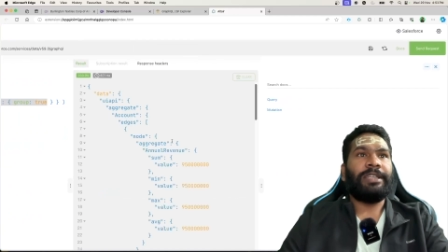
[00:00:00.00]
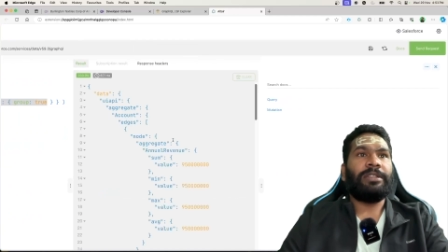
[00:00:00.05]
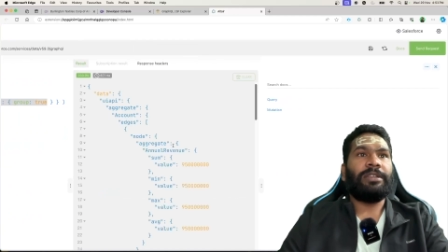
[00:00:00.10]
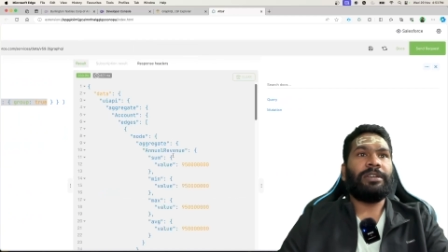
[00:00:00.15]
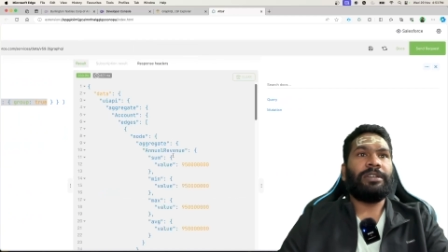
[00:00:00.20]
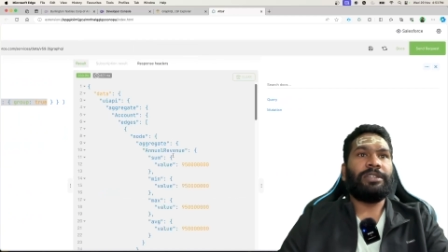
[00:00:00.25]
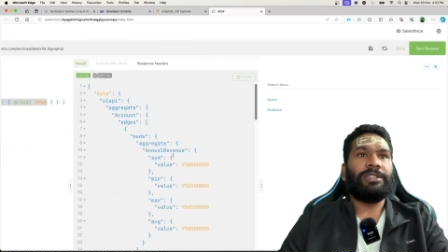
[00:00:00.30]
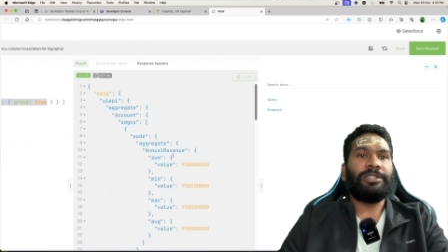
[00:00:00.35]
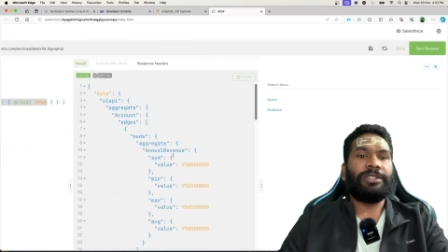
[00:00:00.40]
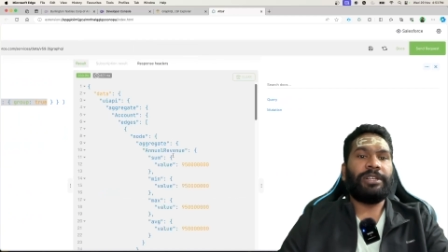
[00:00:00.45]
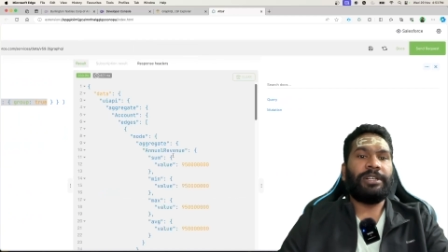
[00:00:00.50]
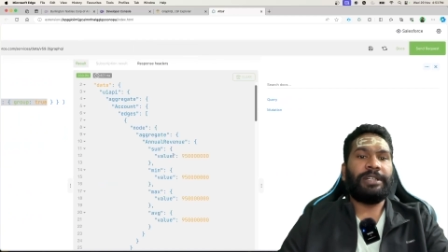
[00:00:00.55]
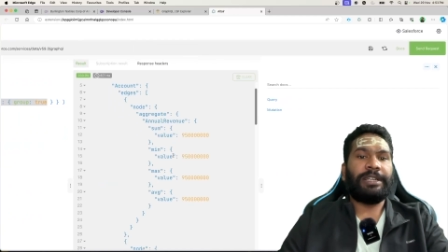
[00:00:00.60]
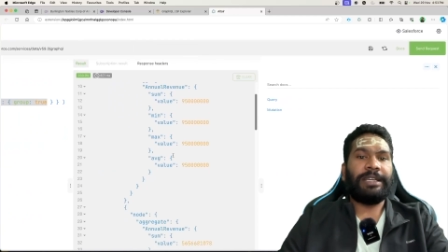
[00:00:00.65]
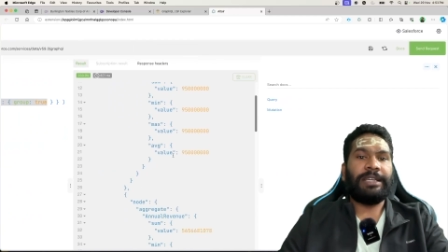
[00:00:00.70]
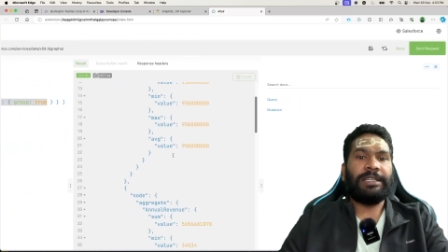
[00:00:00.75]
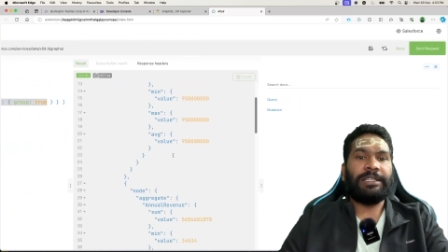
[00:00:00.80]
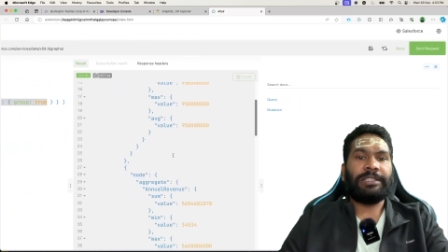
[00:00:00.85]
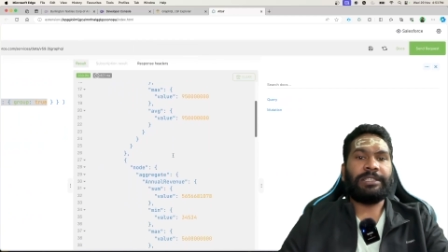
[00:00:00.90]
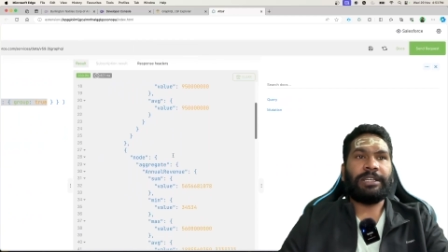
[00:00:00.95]
the result
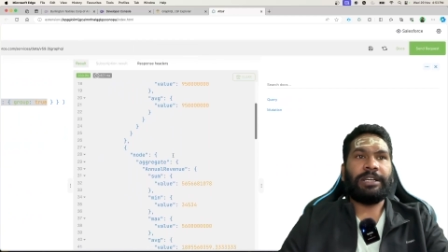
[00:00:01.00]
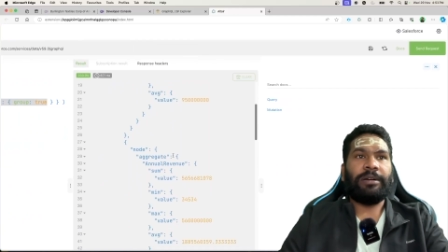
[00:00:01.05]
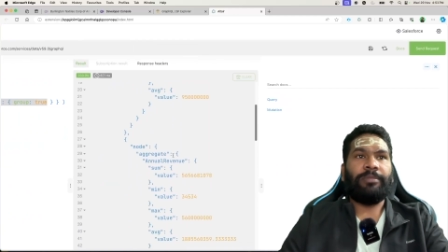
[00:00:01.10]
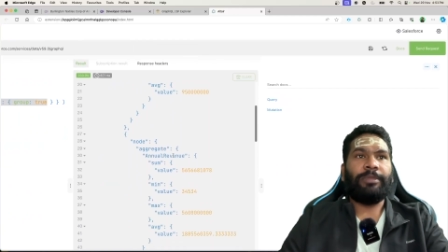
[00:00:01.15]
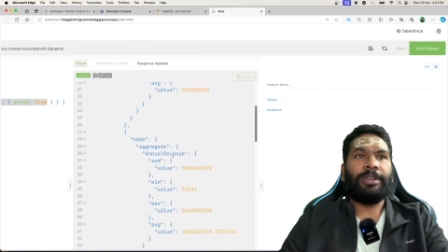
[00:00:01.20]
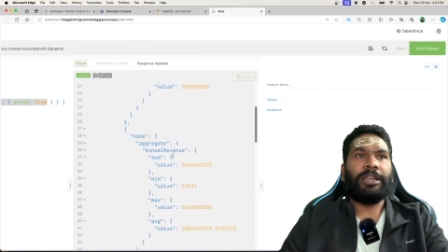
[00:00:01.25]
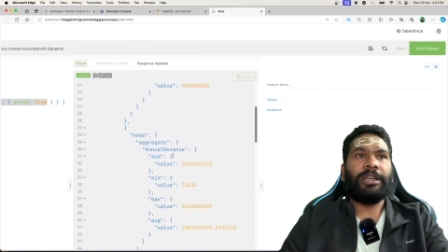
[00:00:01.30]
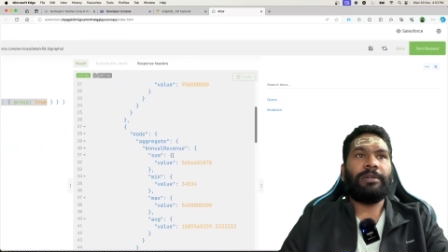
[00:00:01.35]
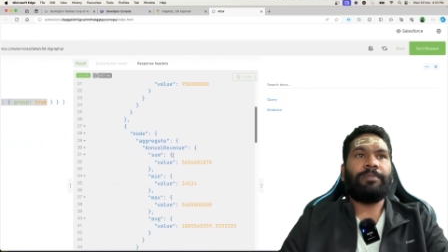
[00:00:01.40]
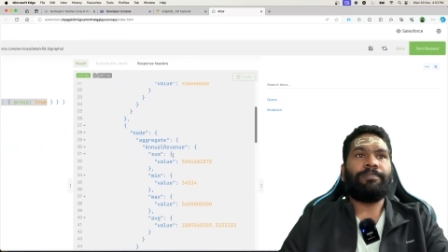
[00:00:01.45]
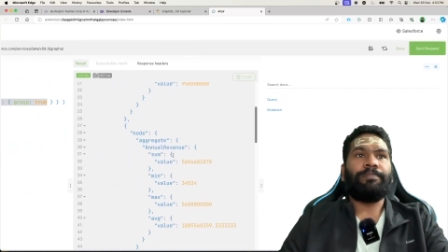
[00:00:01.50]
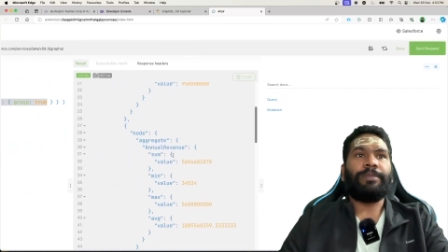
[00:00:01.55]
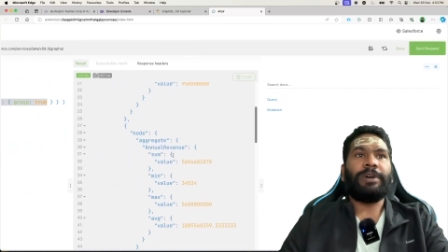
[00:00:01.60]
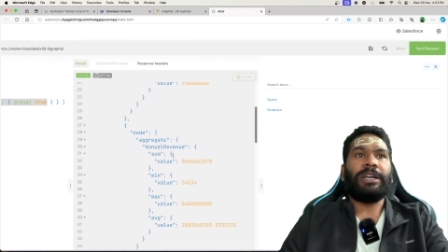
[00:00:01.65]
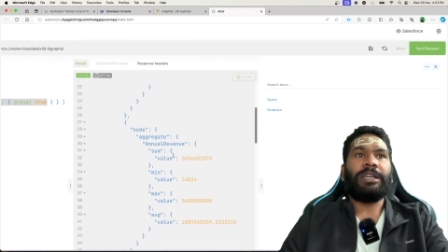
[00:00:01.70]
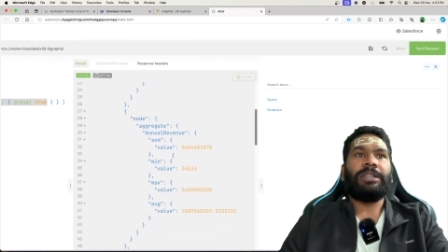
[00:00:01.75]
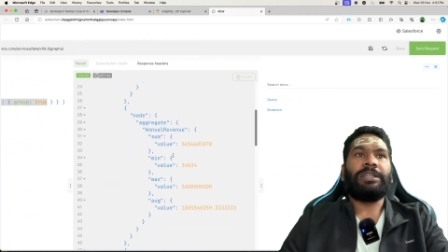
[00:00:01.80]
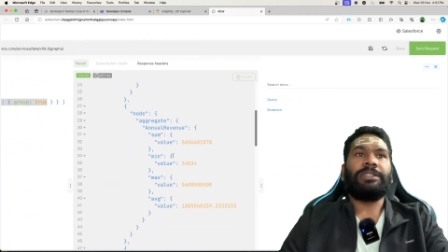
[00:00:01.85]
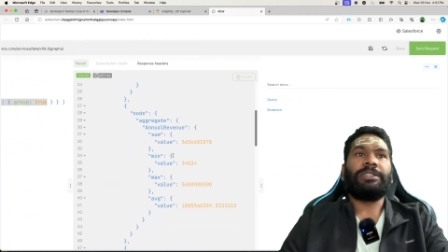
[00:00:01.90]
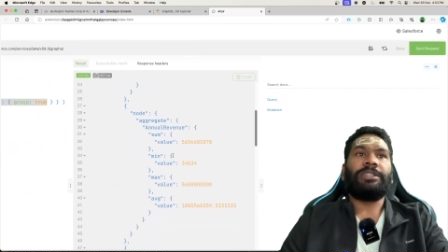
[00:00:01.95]
is coming up by
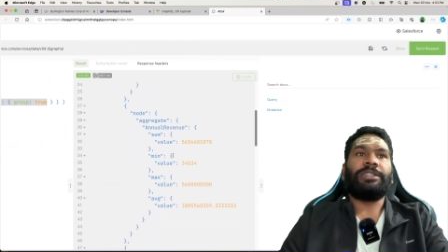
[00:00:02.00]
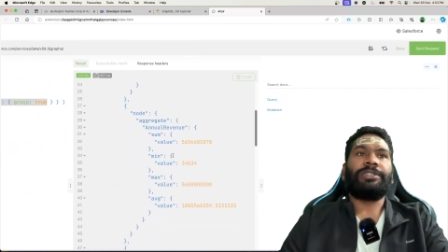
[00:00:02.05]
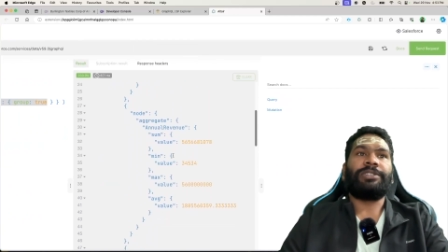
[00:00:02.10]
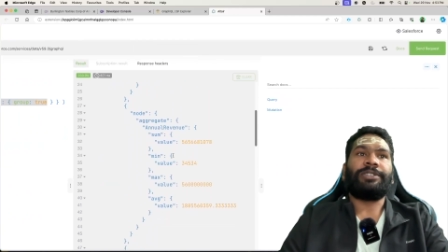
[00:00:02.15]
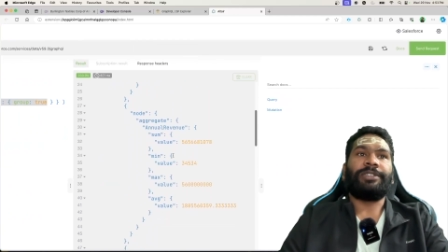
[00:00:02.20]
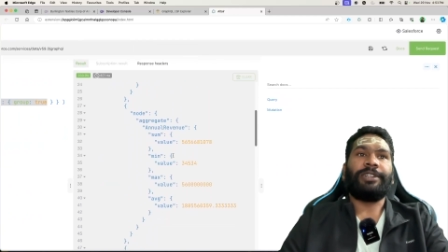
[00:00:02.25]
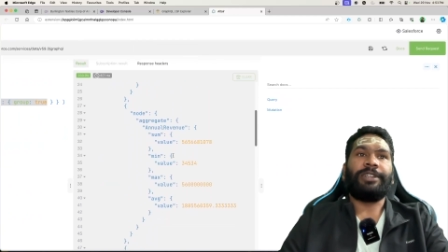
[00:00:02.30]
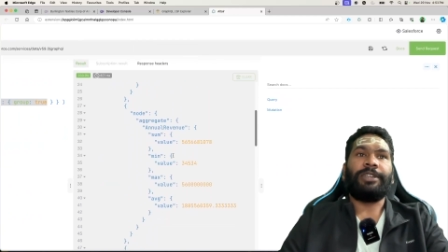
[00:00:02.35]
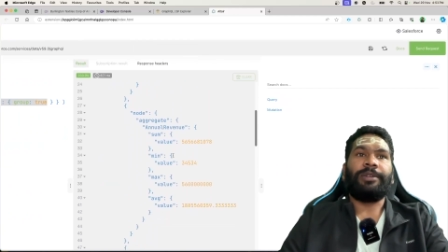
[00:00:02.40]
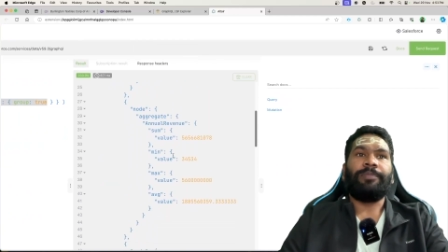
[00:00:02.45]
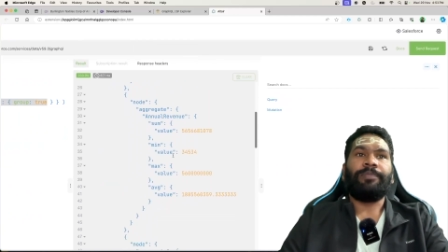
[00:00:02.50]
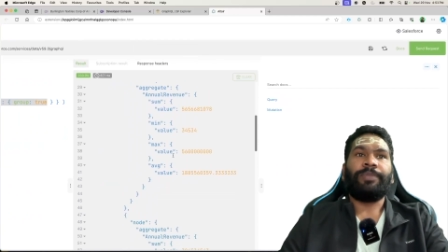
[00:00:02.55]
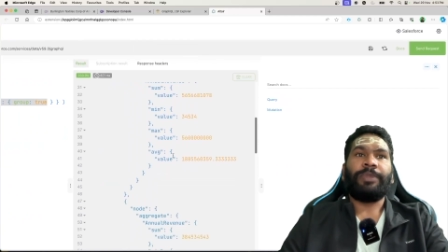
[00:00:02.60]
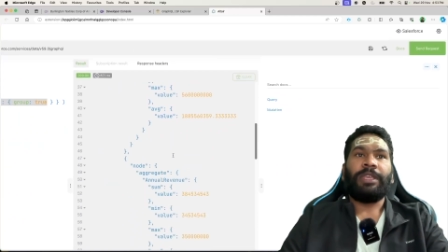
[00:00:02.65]
industry